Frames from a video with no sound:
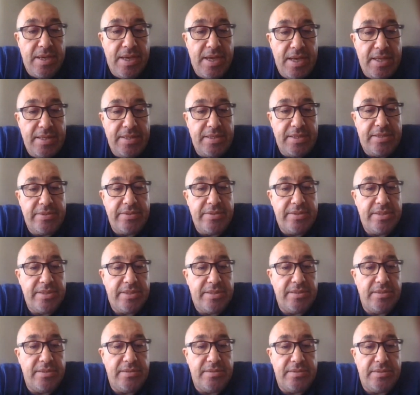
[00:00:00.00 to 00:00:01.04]
And the
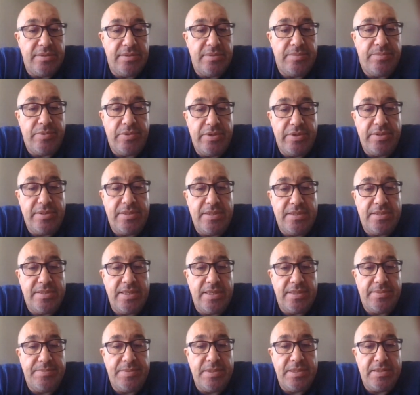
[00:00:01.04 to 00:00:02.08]
critical point is
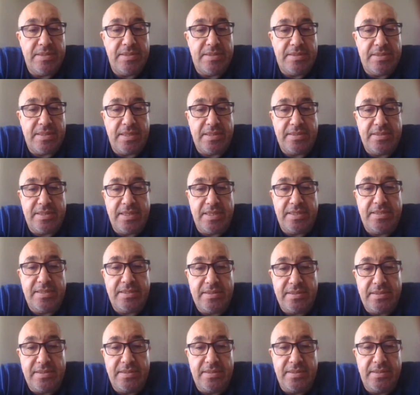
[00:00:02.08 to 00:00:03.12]
that business
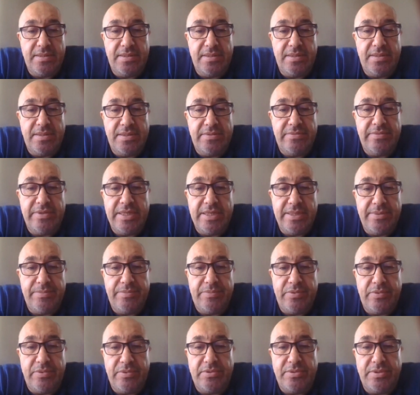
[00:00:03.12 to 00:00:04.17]
success is really
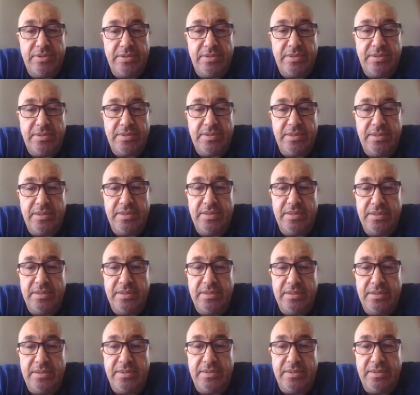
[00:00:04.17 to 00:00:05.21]
important.
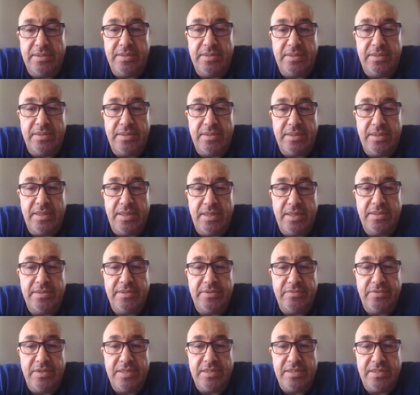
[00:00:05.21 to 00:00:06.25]

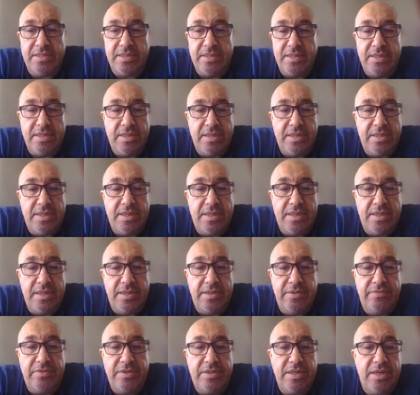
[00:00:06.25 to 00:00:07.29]
Otherwise,
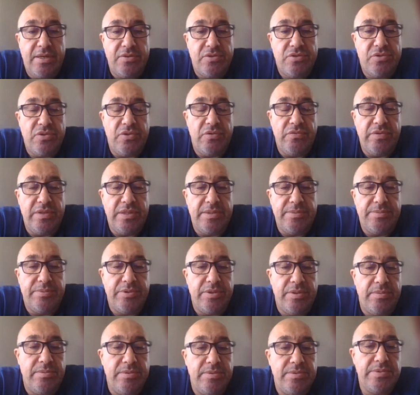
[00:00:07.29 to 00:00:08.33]
without solving the
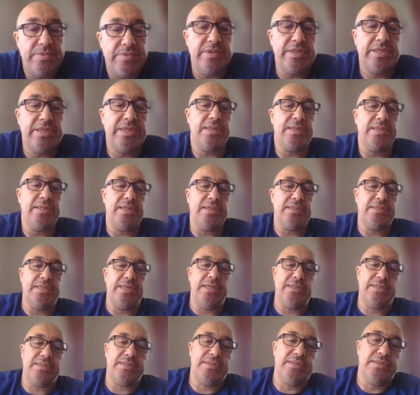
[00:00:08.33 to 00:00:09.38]
problems, we cannot
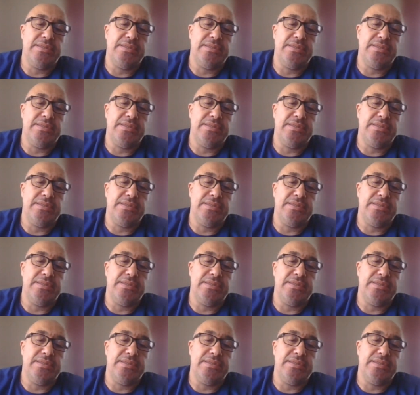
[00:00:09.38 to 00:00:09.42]
get